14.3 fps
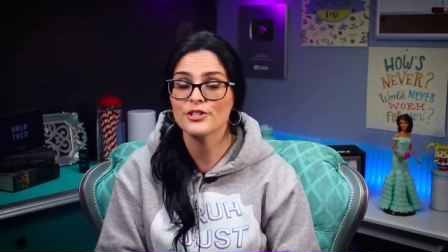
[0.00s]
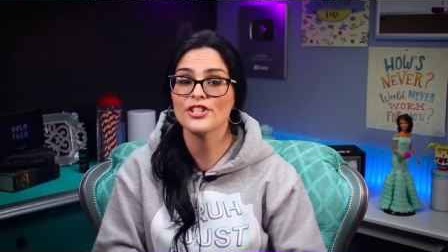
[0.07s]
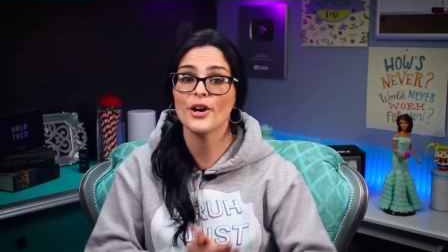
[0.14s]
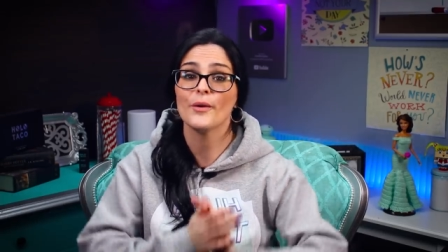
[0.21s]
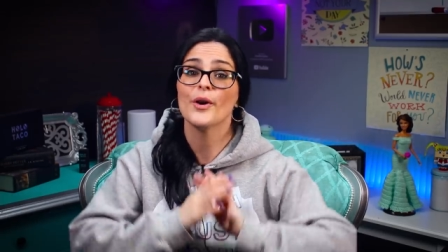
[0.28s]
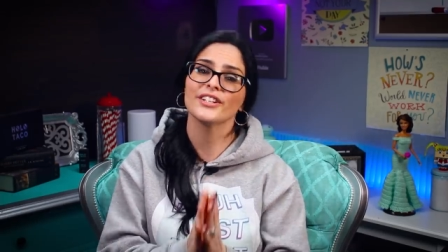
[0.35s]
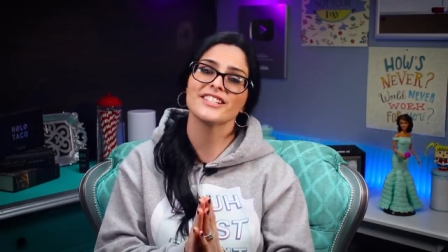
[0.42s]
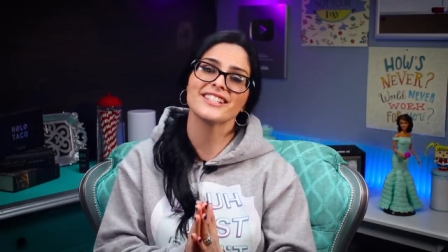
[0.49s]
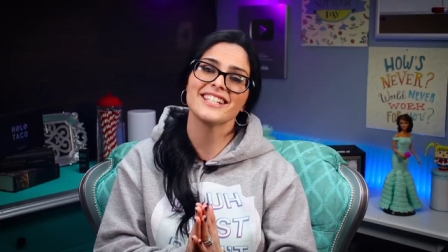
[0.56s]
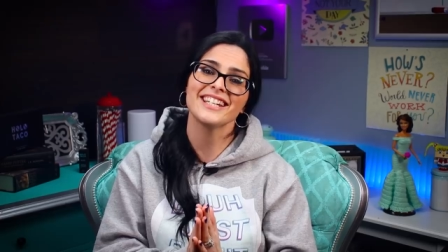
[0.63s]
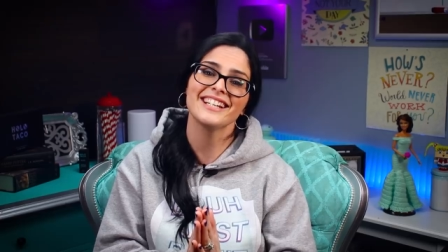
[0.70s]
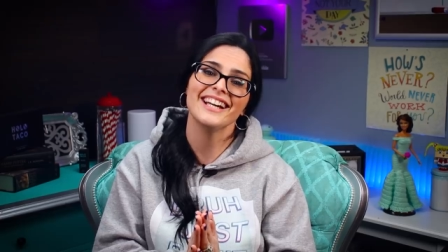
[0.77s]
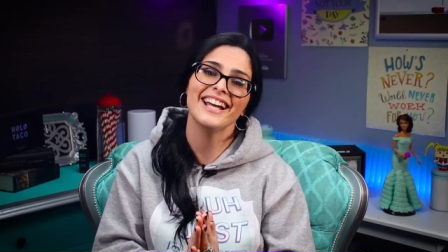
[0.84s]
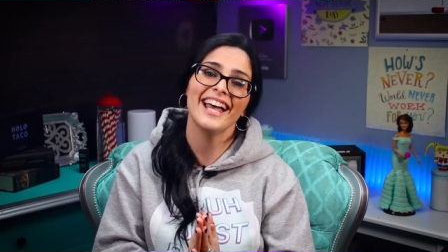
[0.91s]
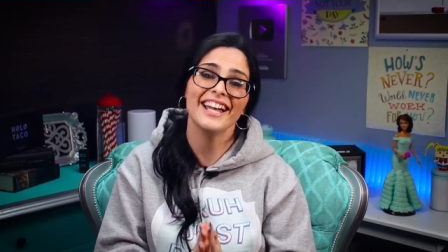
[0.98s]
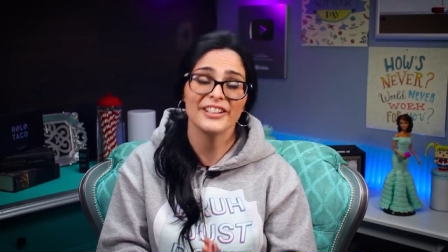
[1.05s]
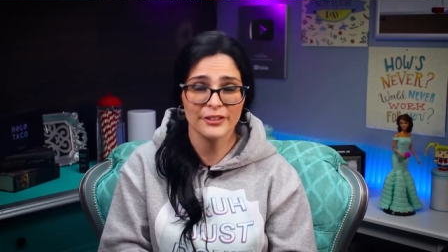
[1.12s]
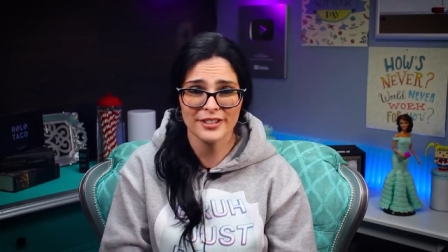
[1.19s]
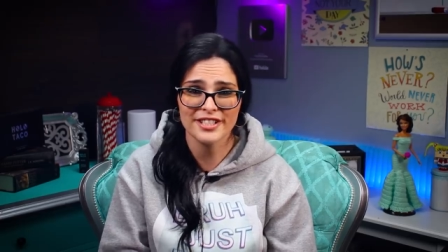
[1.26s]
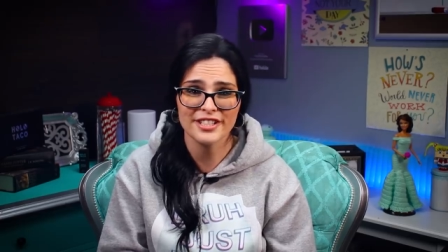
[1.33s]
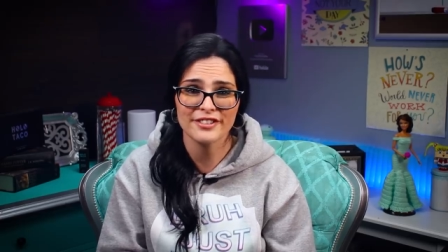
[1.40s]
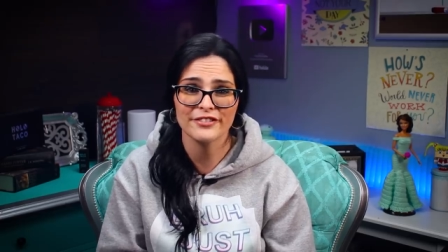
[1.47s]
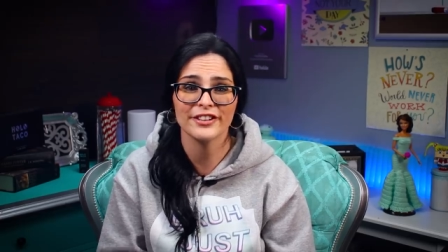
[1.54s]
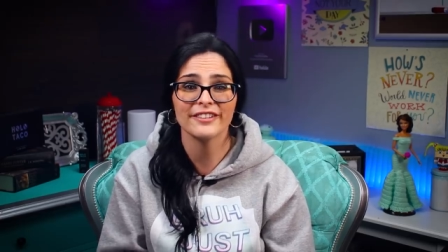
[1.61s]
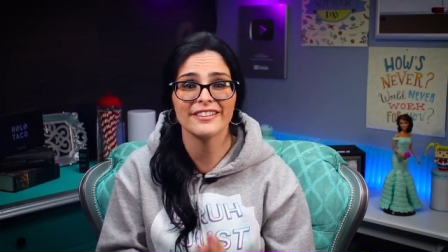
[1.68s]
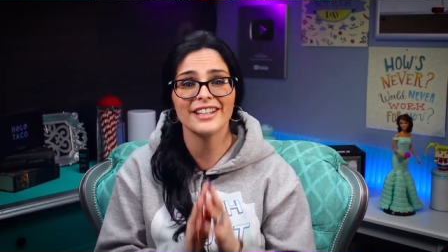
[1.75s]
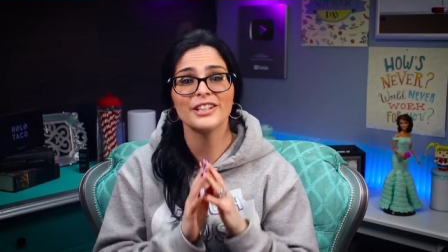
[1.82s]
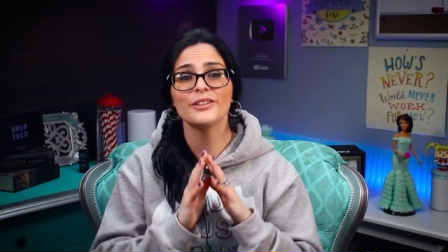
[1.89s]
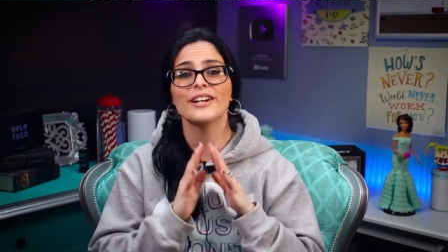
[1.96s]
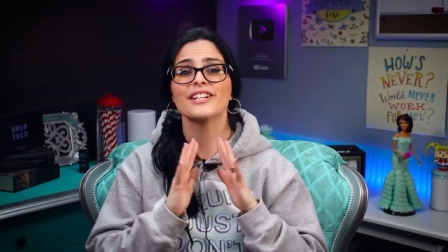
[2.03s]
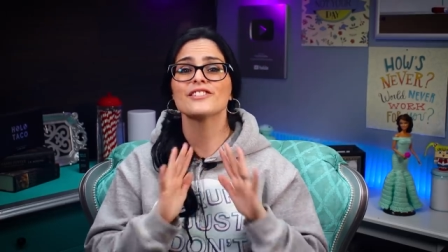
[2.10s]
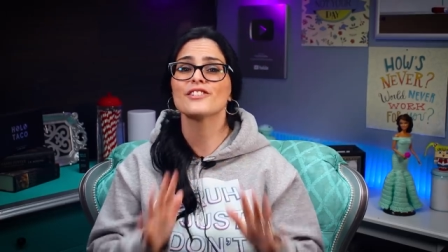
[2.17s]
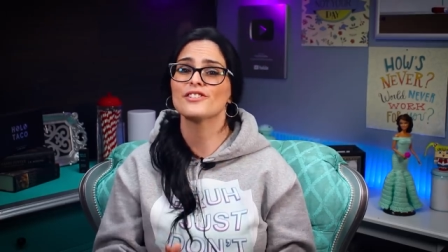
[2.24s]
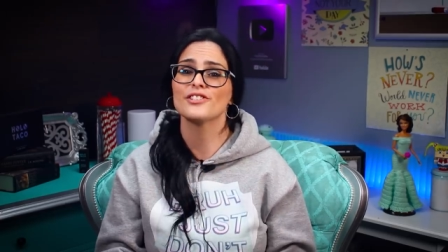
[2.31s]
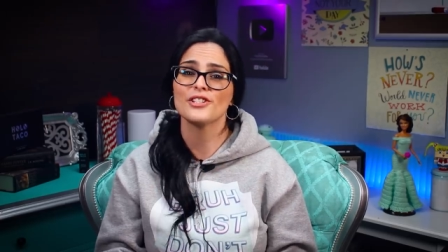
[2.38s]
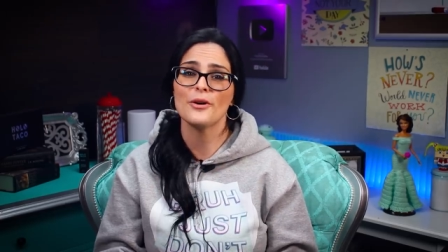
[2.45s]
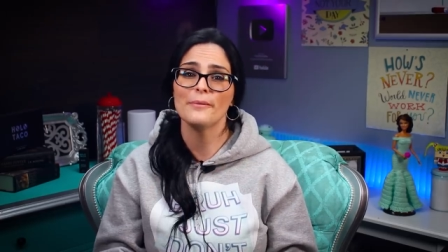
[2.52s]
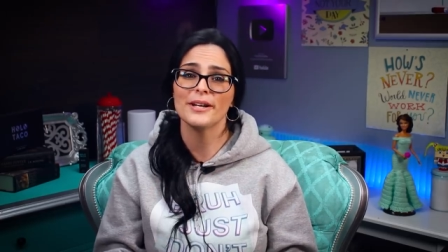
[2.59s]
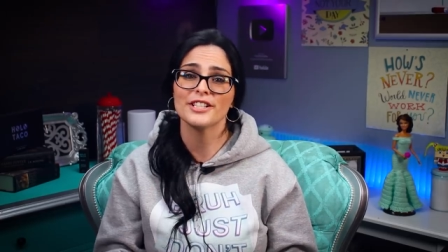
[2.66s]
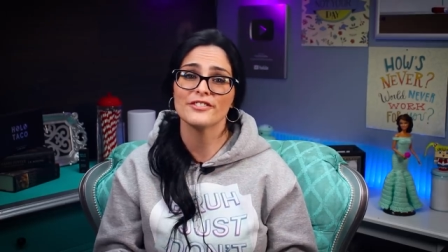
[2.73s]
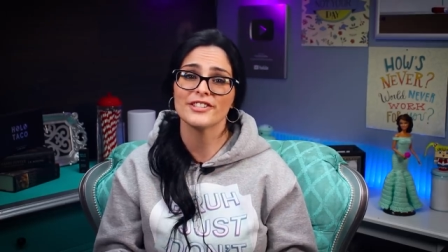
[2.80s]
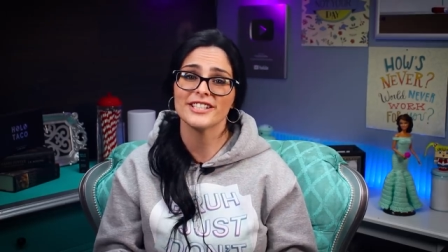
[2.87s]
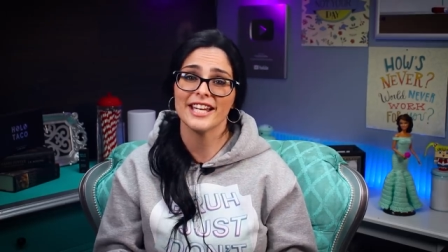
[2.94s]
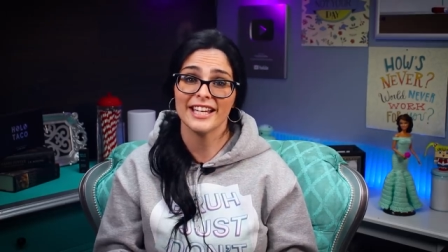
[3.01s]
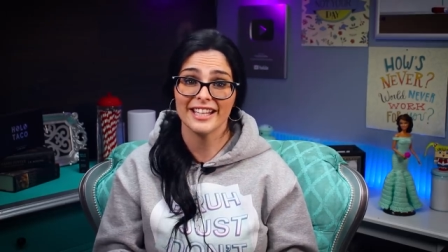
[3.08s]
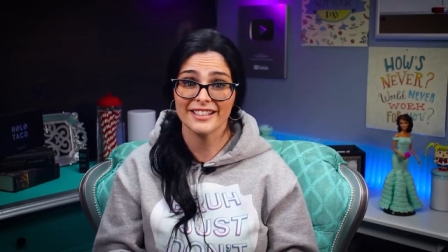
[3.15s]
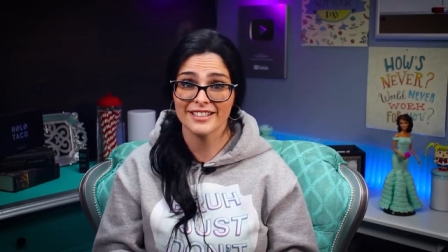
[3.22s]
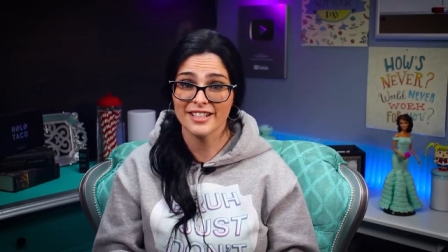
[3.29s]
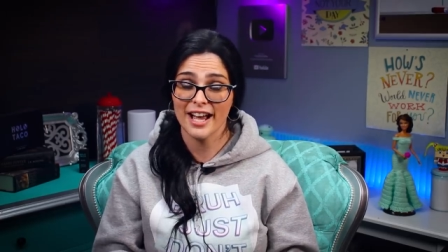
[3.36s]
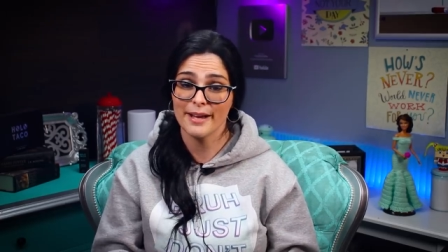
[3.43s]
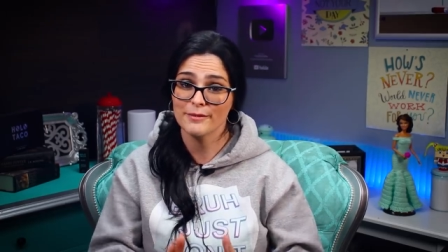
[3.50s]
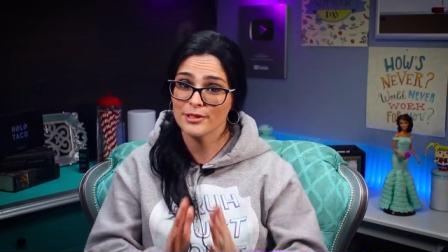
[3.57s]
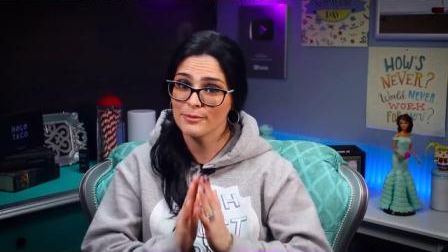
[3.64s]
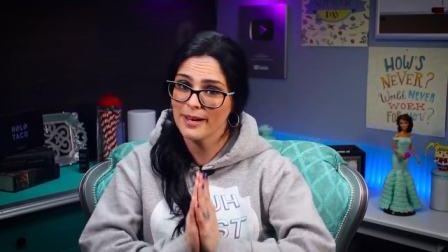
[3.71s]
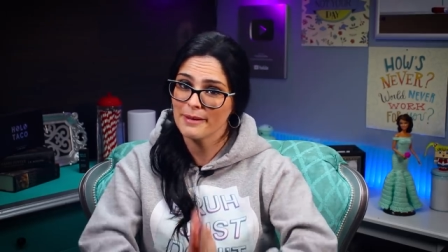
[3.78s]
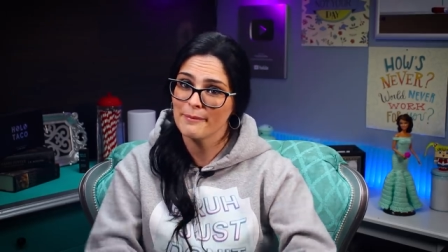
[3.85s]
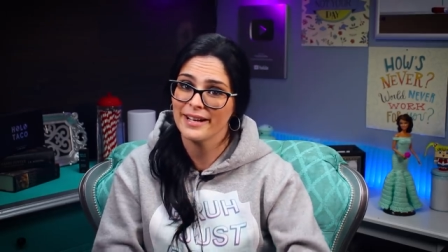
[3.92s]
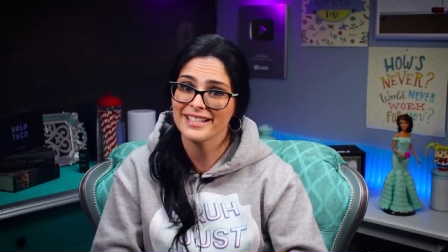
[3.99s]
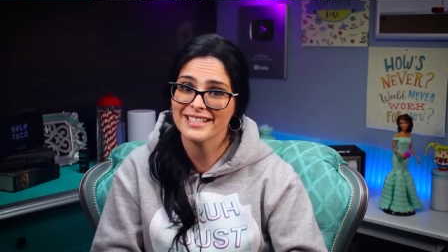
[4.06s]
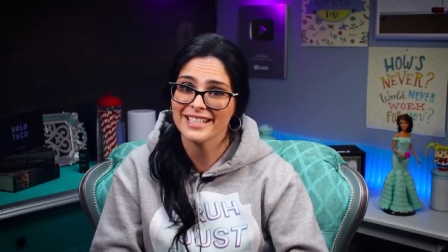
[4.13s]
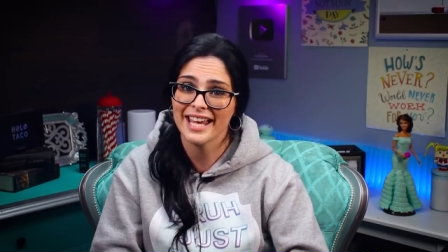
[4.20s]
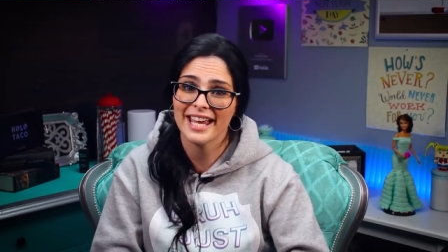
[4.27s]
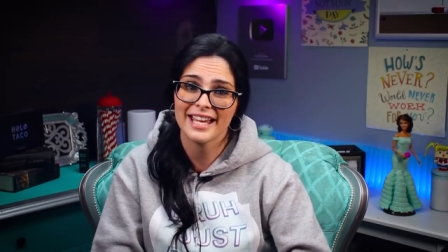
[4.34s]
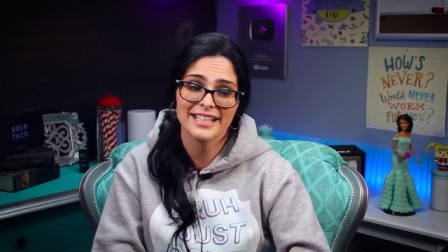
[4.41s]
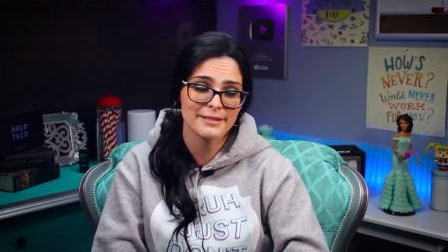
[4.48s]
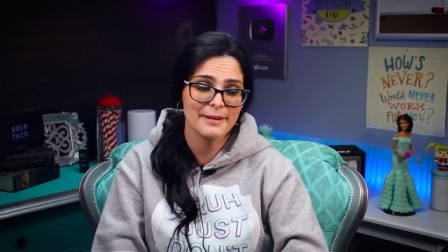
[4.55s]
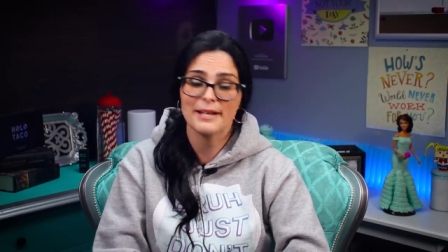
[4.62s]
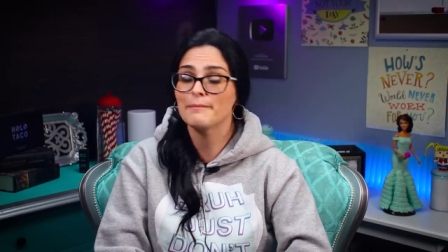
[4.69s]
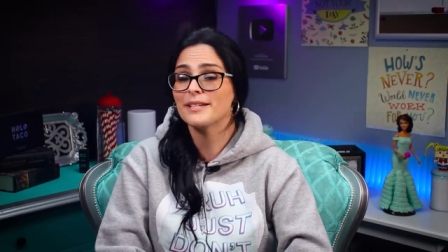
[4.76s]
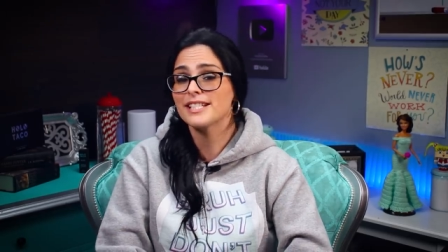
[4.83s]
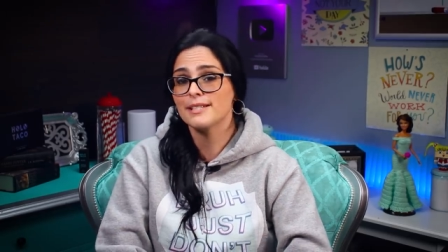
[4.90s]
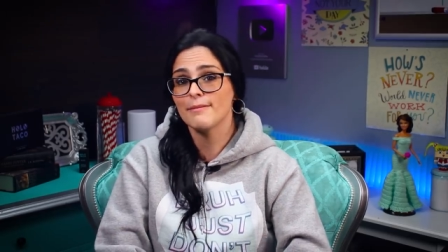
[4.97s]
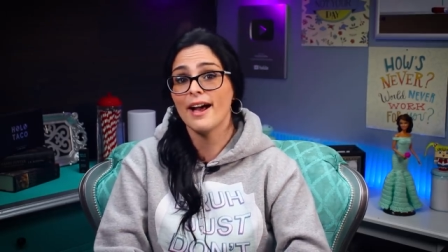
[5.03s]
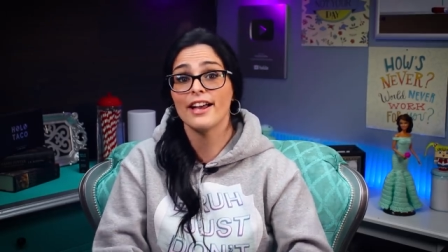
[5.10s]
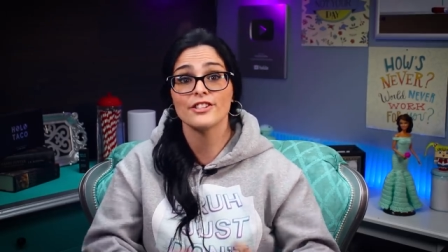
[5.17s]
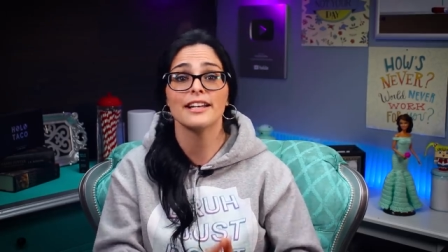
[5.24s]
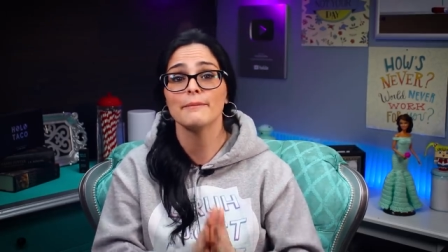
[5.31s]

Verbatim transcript: So, Christina and Christopher, thank you guys so much for taking the time to make my day, to make me smile,